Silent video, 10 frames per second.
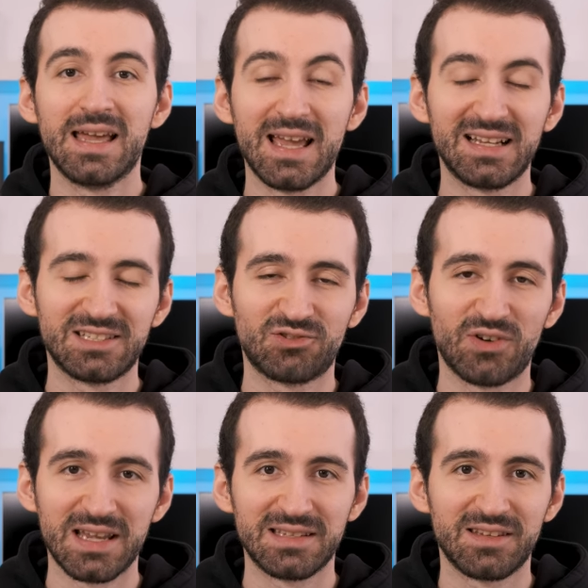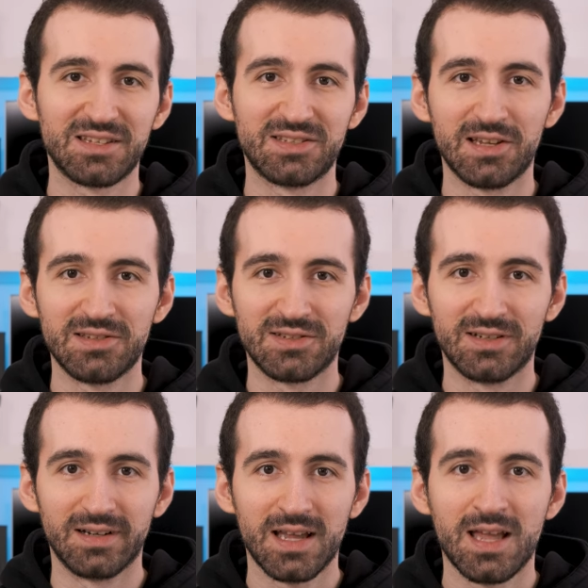X-Trans
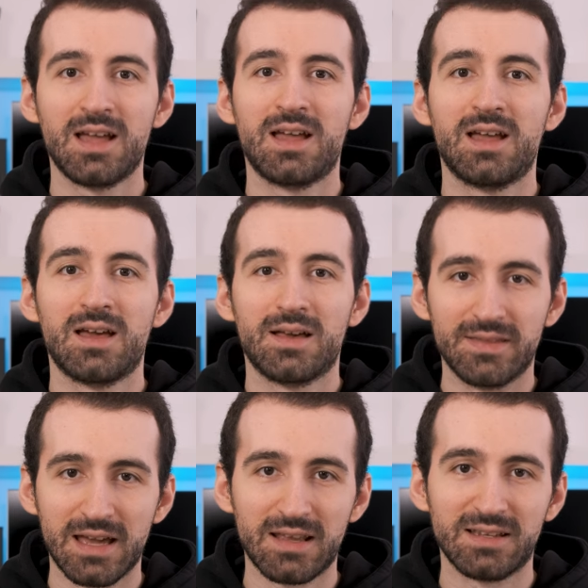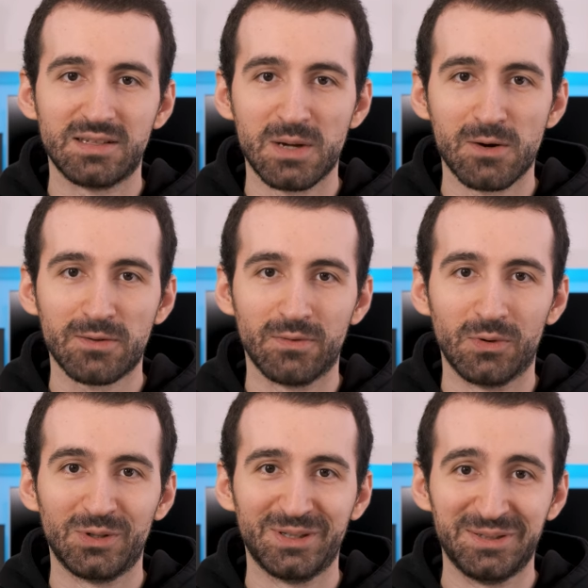sensor. That is a mouthful.